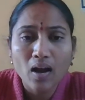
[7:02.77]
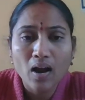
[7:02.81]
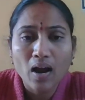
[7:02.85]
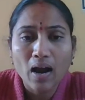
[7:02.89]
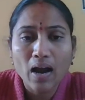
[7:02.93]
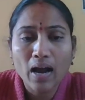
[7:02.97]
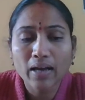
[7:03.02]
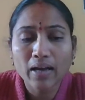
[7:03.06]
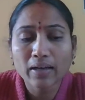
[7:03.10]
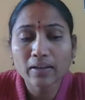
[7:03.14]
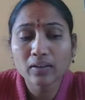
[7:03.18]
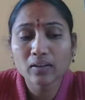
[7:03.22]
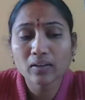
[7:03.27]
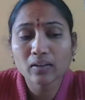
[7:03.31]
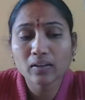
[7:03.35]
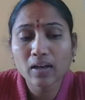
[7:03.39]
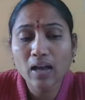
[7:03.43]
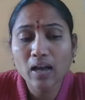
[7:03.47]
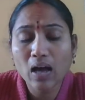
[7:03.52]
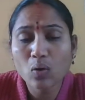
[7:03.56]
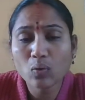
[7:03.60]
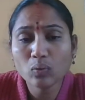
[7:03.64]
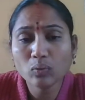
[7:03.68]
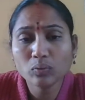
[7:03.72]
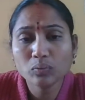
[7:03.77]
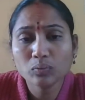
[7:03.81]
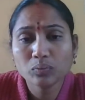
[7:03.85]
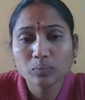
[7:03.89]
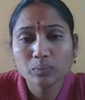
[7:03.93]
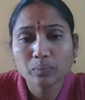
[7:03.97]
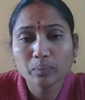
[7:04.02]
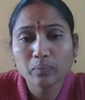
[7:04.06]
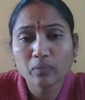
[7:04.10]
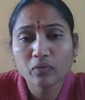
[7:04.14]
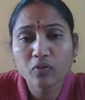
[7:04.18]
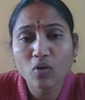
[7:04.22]
and now
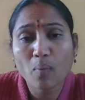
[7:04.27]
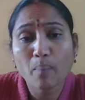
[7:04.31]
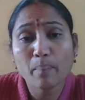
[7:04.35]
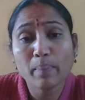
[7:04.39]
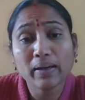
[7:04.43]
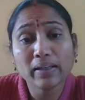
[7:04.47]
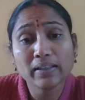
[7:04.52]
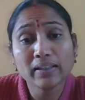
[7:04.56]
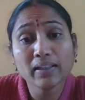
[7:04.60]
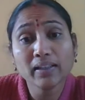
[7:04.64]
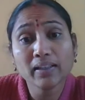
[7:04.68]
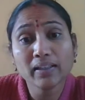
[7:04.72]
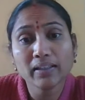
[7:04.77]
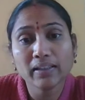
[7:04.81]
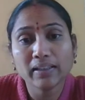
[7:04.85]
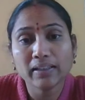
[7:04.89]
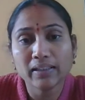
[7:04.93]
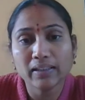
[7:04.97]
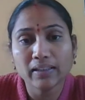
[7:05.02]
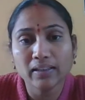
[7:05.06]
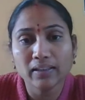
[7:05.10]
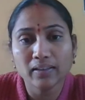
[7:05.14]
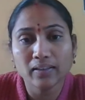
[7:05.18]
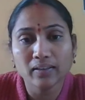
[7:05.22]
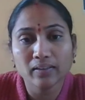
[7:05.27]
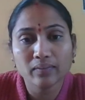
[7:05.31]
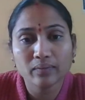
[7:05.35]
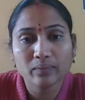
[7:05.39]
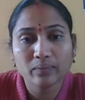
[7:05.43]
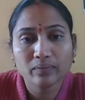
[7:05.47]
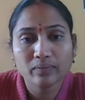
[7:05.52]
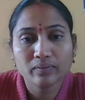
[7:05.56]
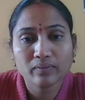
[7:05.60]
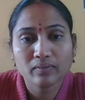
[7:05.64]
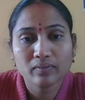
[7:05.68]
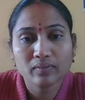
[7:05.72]
for better yield,
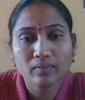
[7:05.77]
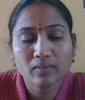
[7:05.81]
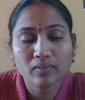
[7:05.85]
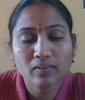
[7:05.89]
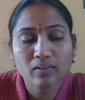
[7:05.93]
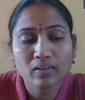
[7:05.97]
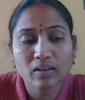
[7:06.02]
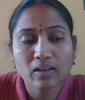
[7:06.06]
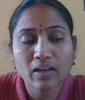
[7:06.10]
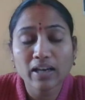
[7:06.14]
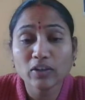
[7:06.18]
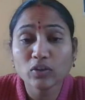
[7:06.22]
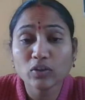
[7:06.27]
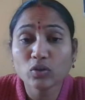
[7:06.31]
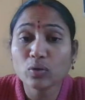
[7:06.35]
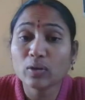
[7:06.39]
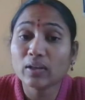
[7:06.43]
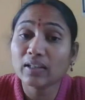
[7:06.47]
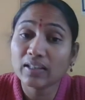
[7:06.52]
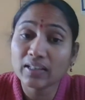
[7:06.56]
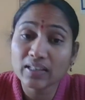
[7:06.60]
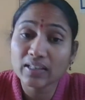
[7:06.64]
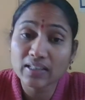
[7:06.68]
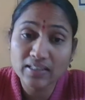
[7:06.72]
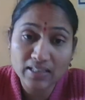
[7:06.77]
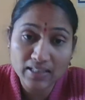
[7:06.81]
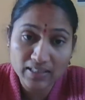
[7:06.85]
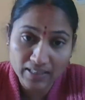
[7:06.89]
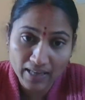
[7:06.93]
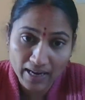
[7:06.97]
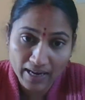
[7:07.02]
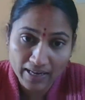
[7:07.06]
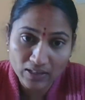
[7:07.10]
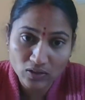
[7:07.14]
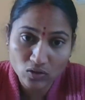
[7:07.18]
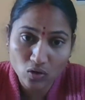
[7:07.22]
like to increase the
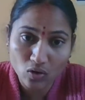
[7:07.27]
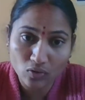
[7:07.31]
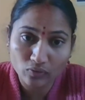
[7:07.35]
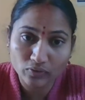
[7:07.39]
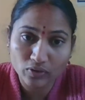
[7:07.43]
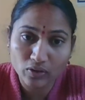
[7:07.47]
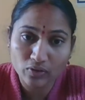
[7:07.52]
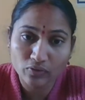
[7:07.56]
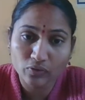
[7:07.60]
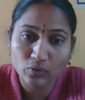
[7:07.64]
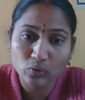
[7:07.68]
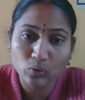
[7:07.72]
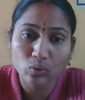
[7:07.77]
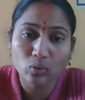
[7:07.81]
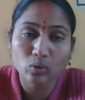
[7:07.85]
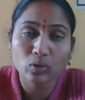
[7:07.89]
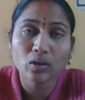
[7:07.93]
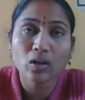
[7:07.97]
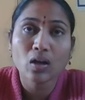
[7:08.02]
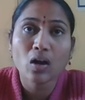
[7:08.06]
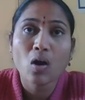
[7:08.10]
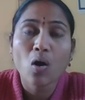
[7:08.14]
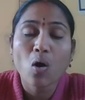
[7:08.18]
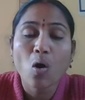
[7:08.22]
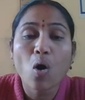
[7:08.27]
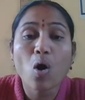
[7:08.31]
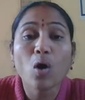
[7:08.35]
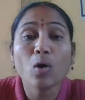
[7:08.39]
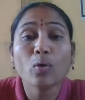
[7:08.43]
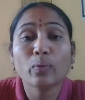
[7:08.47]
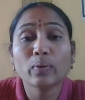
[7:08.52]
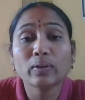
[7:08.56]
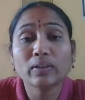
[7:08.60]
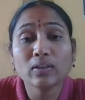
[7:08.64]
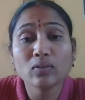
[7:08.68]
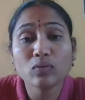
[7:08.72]
size of the fruit, or
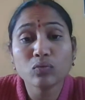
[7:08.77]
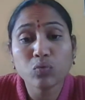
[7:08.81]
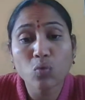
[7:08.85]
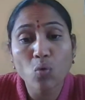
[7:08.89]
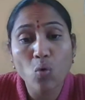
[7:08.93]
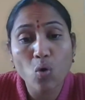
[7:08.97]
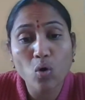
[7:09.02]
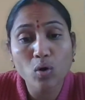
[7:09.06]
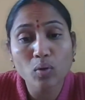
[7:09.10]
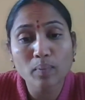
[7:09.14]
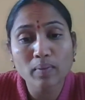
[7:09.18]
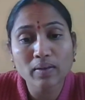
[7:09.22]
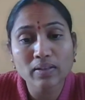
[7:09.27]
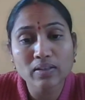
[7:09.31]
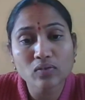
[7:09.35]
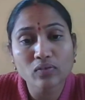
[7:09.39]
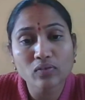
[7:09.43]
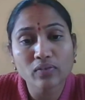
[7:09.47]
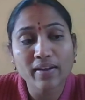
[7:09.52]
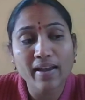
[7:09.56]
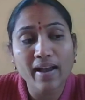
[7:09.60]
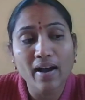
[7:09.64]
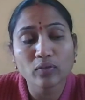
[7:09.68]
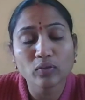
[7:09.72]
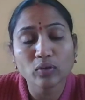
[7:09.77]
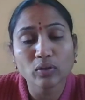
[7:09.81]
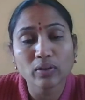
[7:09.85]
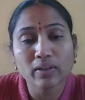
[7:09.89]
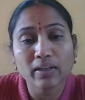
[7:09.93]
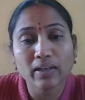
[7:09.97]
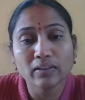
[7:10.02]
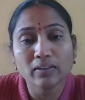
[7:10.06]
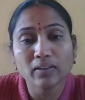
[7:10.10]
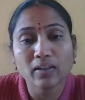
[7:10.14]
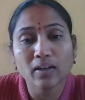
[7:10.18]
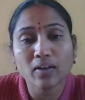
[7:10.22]
within 4 months we have to
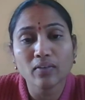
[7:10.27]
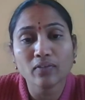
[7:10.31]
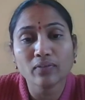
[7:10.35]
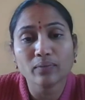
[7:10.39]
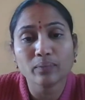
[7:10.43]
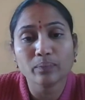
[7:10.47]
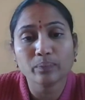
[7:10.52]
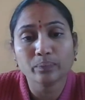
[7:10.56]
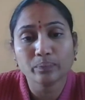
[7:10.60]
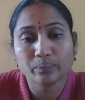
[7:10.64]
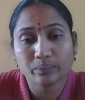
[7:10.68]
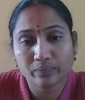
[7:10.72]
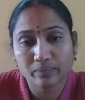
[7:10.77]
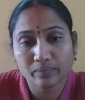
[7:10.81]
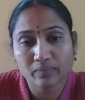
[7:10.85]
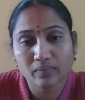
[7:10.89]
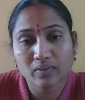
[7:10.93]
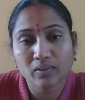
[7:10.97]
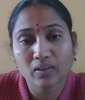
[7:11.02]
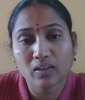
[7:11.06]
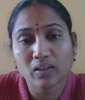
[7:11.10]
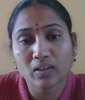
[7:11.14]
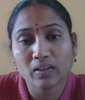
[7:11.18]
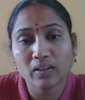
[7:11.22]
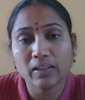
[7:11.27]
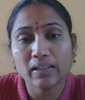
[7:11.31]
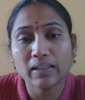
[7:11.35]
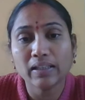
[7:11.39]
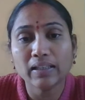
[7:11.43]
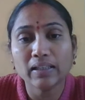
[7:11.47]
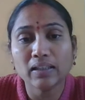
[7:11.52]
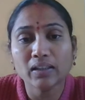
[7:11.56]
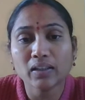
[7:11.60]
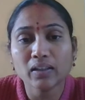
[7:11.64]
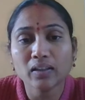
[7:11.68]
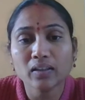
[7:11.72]
get the
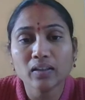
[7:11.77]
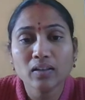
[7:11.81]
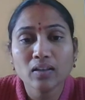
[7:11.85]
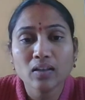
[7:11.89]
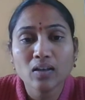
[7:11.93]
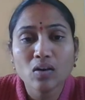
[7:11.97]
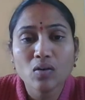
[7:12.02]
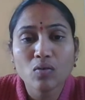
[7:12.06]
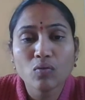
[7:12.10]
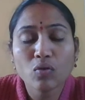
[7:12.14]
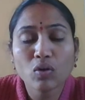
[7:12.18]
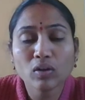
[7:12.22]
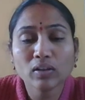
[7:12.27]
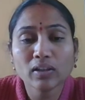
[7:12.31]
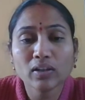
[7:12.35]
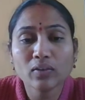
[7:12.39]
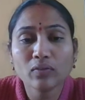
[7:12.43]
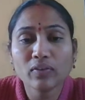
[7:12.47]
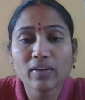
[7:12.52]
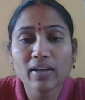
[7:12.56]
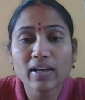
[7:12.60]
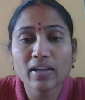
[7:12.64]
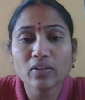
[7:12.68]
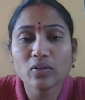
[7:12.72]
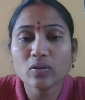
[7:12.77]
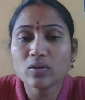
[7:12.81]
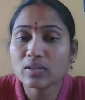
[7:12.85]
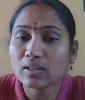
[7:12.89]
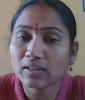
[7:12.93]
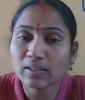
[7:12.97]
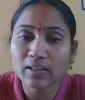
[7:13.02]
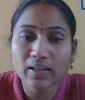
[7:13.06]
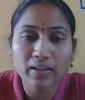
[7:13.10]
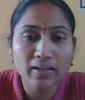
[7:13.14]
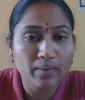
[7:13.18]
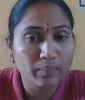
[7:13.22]
yield. For that we are using
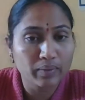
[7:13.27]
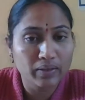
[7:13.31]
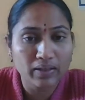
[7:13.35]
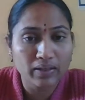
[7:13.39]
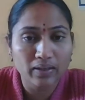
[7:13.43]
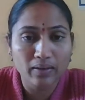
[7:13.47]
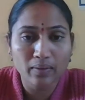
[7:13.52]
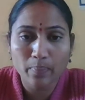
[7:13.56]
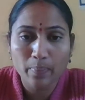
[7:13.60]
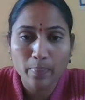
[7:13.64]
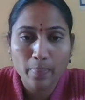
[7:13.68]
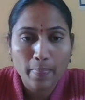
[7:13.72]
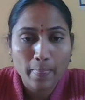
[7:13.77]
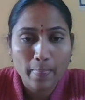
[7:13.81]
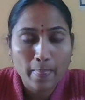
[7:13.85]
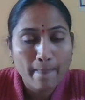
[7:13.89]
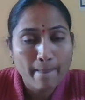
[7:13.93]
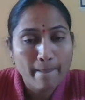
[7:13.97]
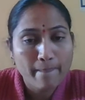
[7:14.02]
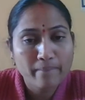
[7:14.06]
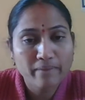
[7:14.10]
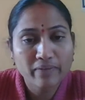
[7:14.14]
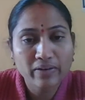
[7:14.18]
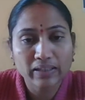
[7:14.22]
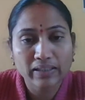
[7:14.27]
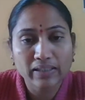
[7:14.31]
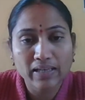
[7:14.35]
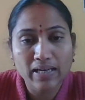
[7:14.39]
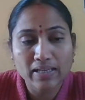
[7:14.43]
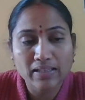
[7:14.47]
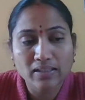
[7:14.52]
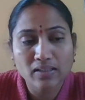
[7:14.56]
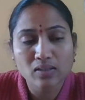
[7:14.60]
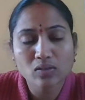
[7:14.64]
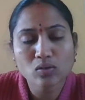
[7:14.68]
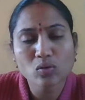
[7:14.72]
the chemical
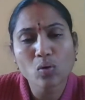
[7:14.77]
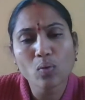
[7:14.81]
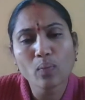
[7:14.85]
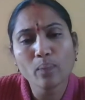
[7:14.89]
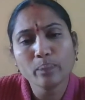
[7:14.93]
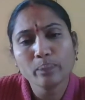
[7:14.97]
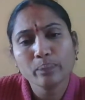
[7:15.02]
fertilizer. So